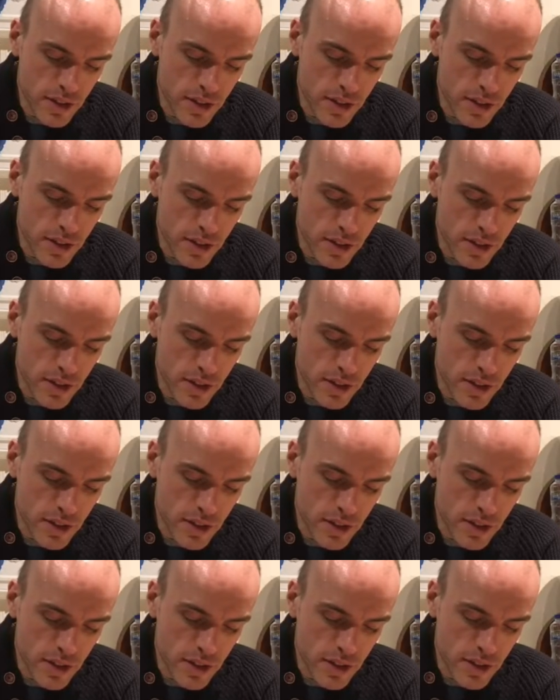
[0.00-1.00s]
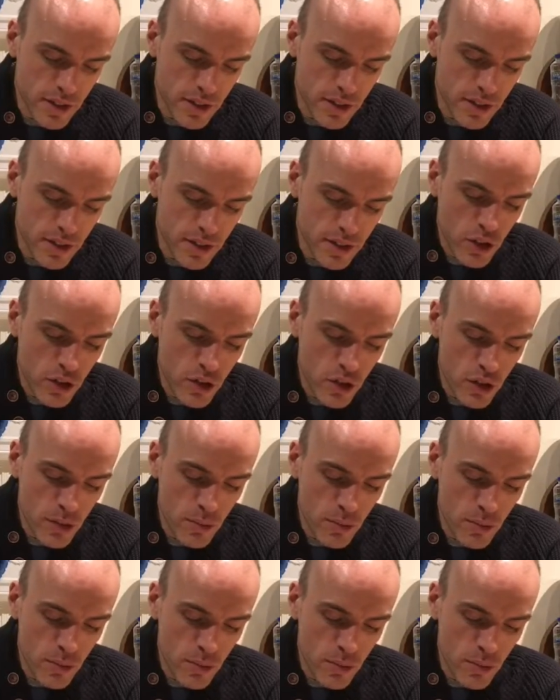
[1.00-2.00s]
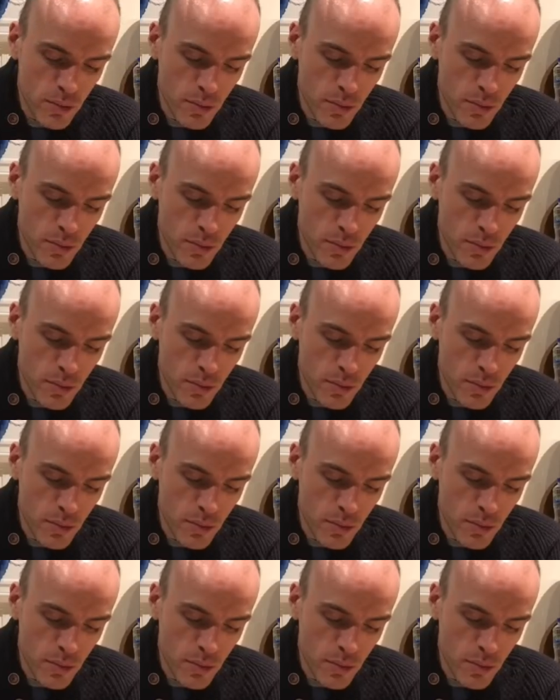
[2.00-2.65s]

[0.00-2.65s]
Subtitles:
And why do they come to the mundane world?